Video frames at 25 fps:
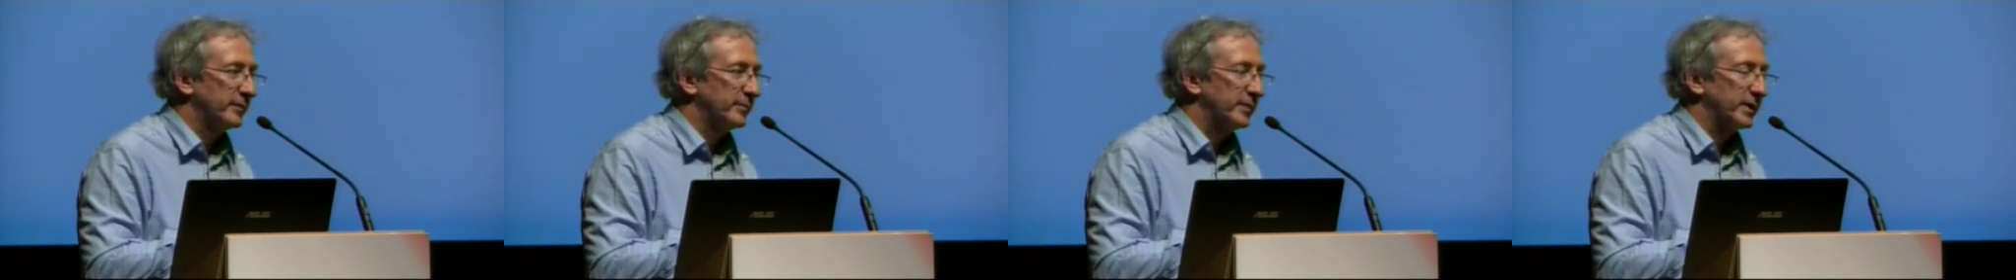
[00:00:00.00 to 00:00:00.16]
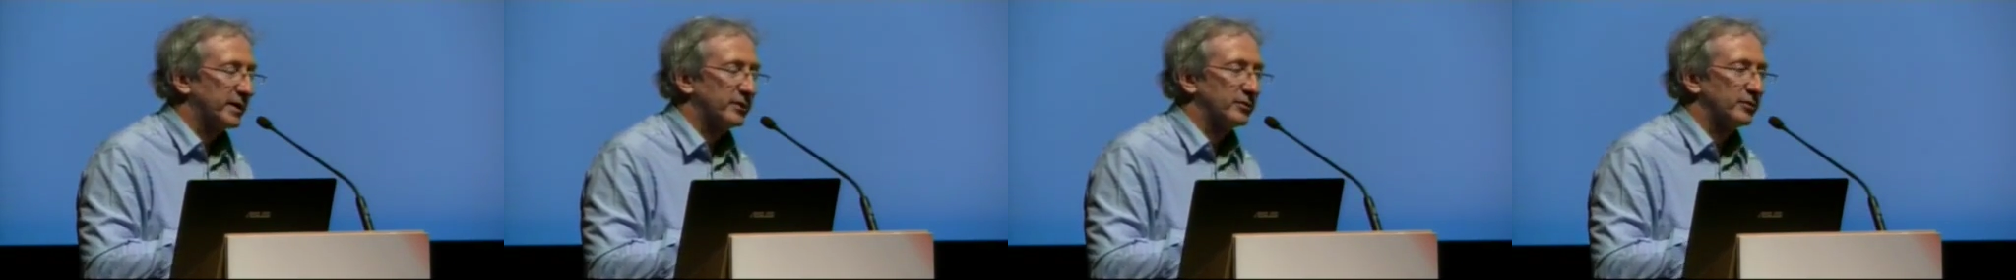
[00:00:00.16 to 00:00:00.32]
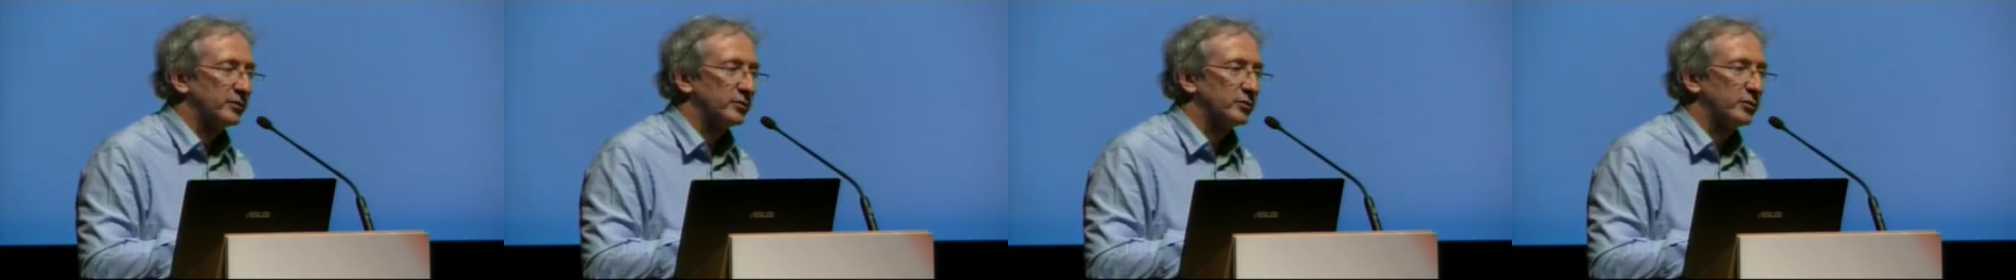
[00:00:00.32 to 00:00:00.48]

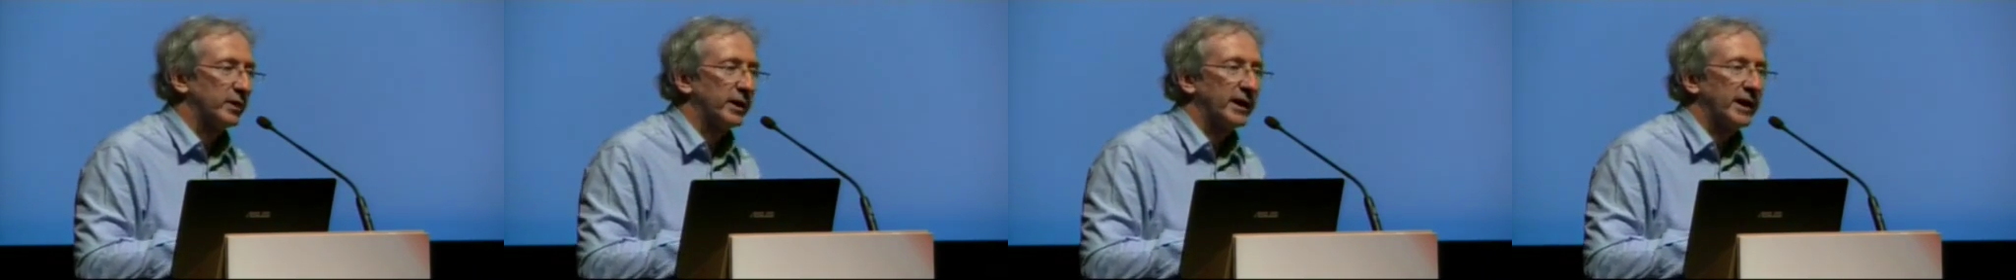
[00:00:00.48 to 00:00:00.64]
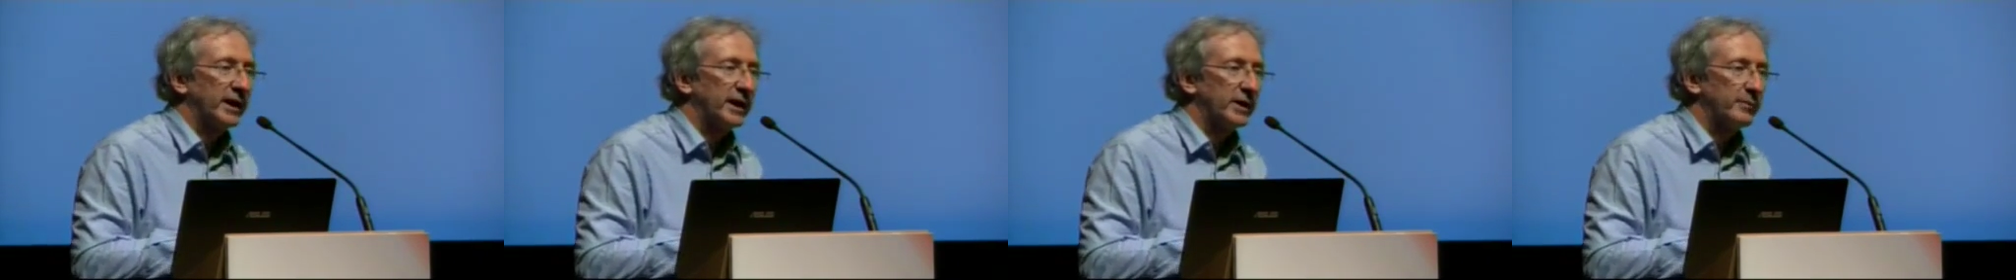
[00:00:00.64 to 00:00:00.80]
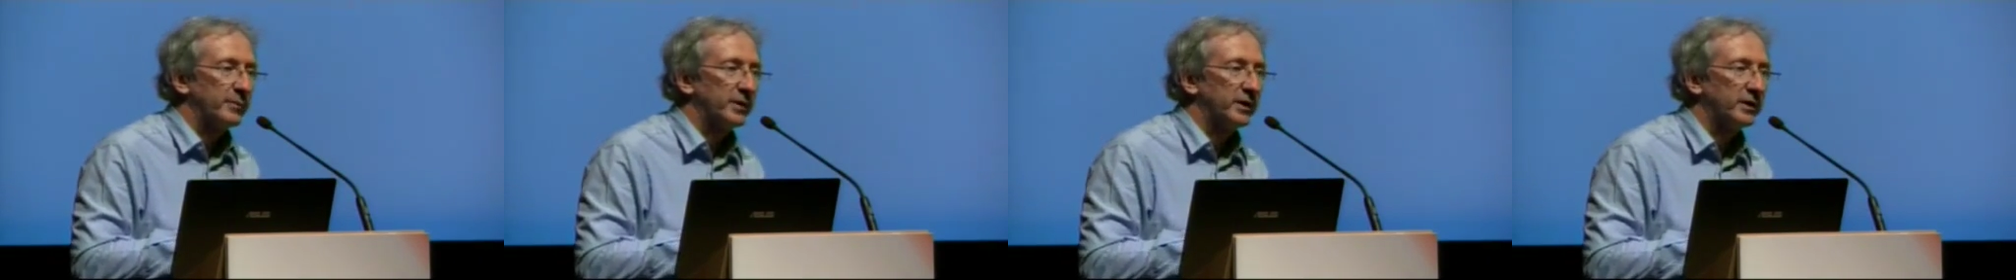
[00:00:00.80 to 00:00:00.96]
Because when
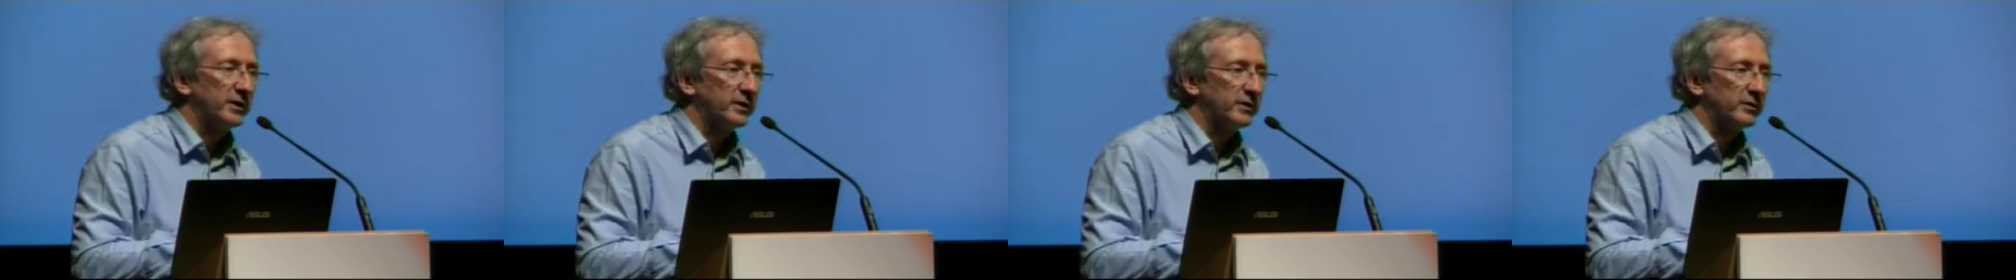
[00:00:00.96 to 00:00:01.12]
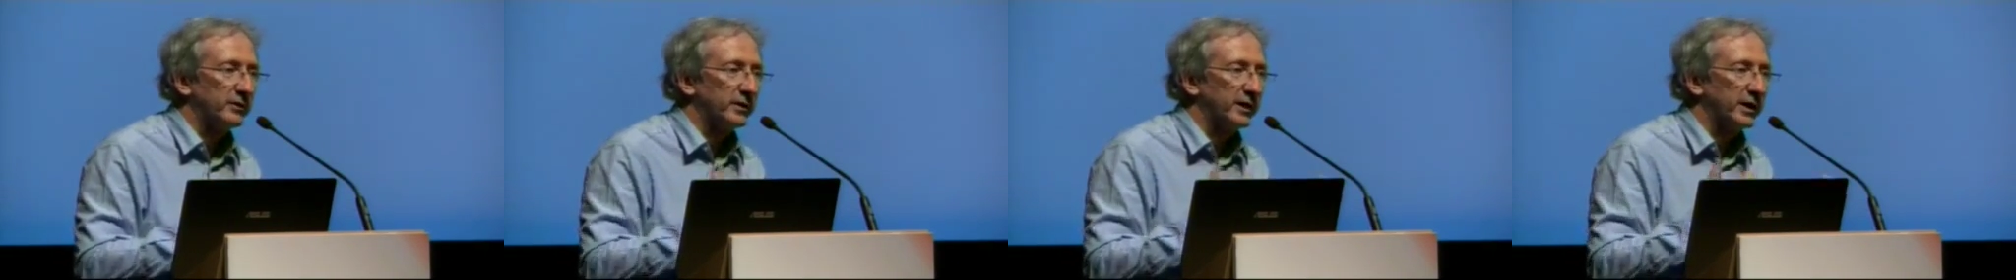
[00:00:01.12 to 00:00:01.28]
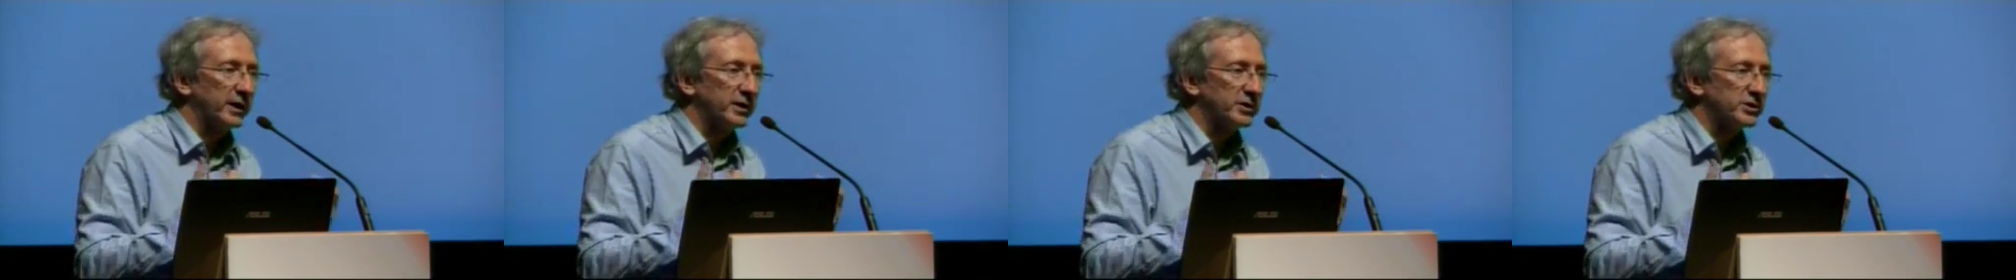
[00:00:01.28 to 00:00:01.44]
I am in
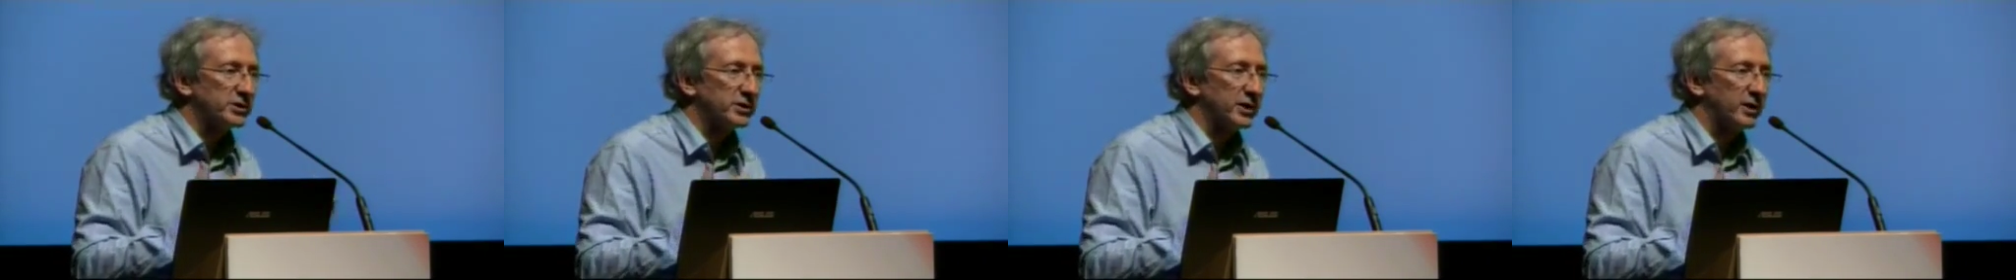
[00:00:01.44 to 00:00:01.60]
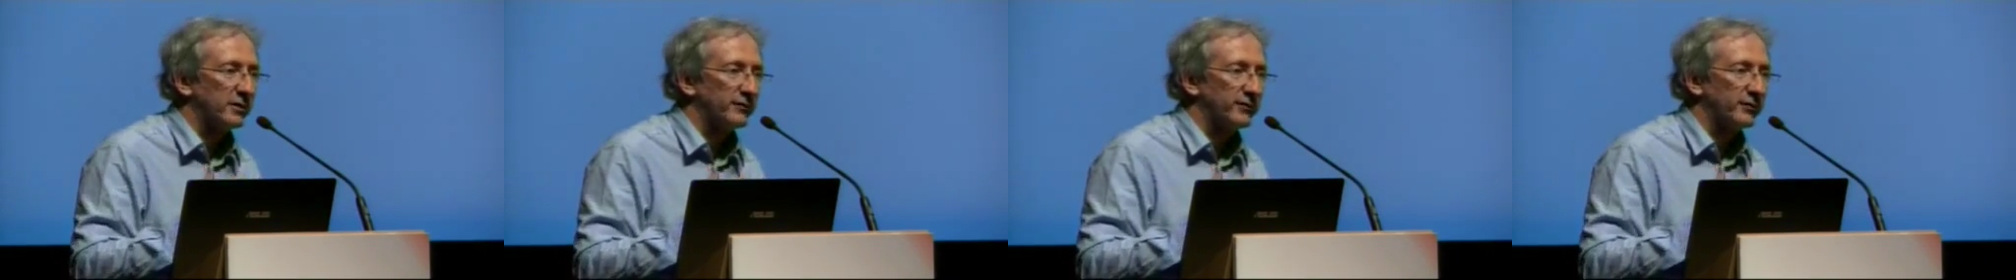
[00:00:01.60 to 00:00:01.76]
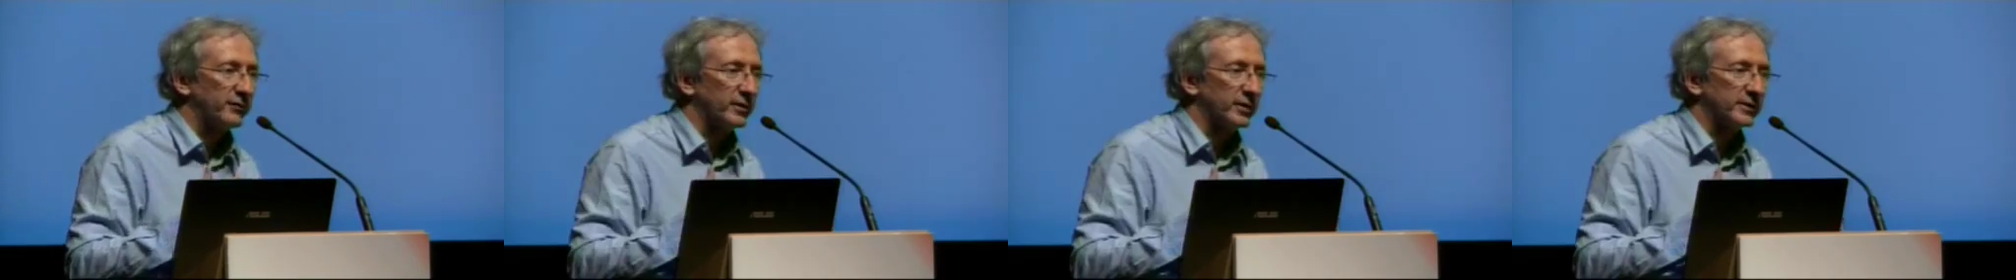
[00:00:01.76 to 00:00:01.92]

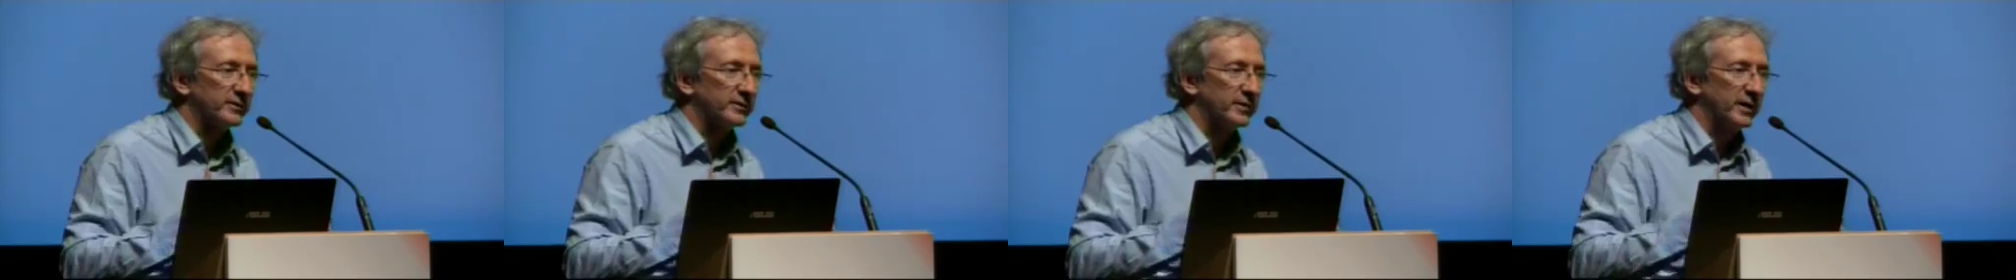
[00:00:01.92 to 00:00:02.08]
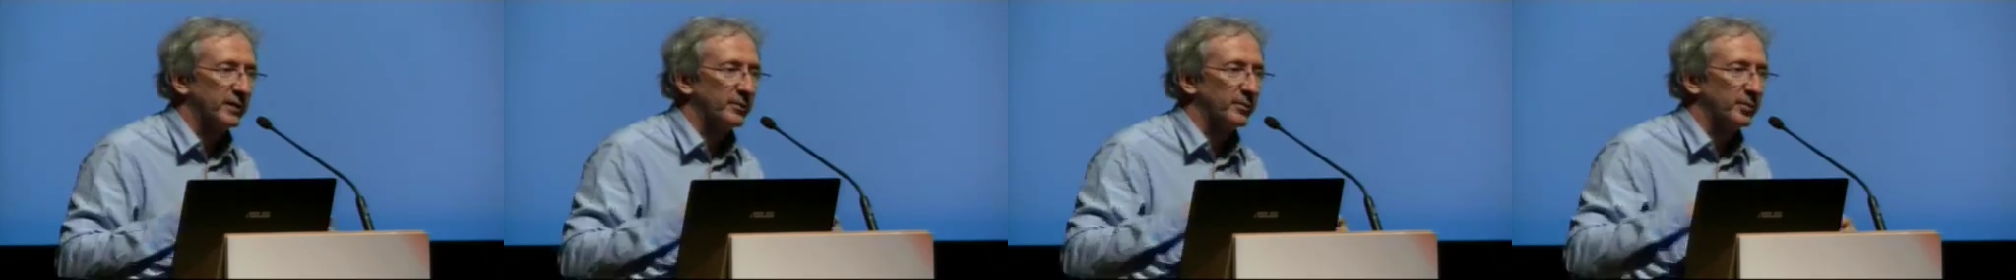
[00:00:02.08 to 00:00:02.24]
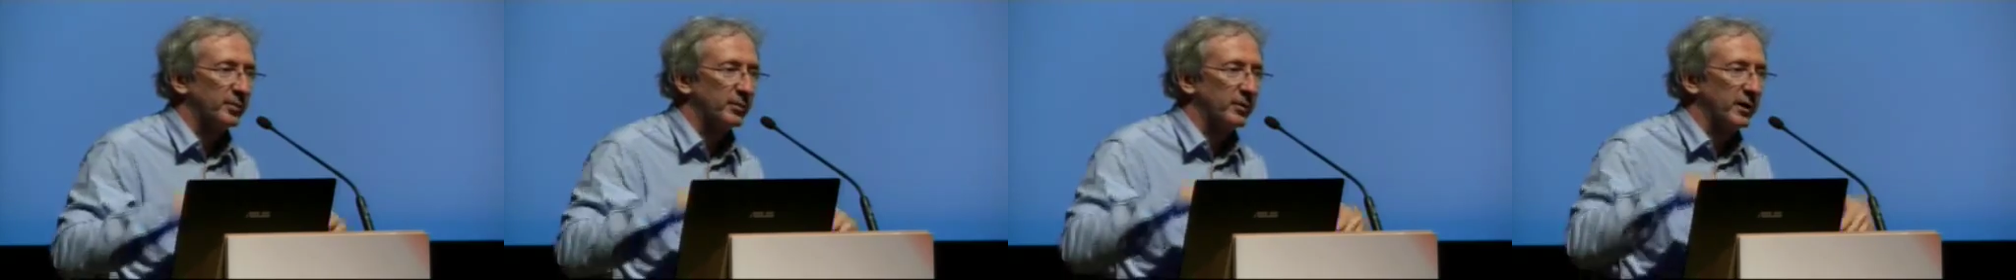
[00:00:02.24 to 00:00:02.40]
Indonesia, for
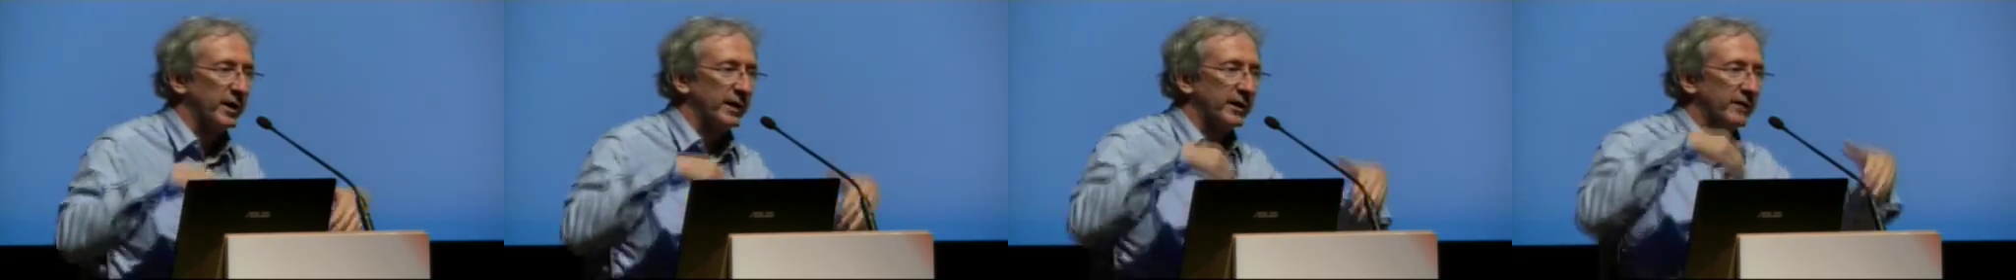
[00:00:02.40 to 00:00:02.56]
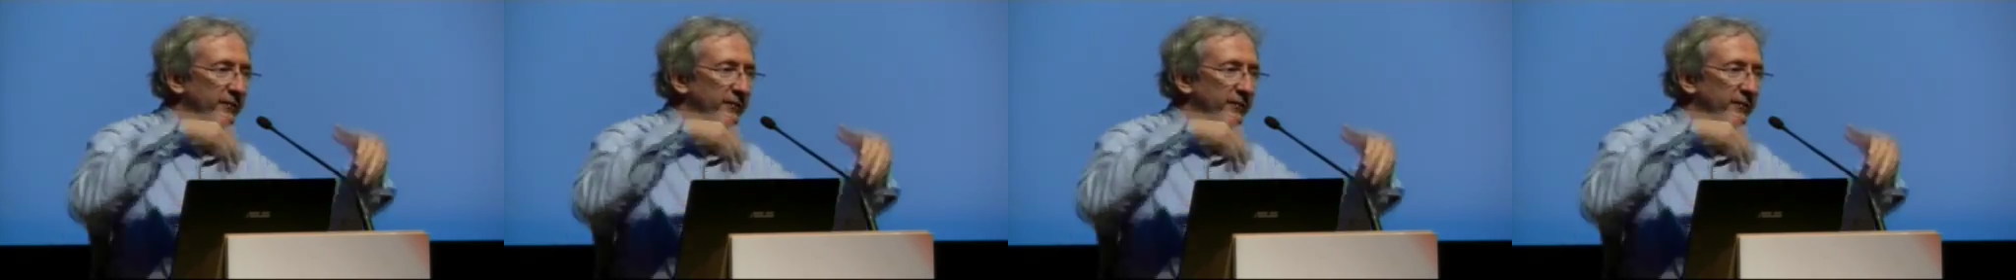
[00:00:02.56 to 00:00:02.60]
example,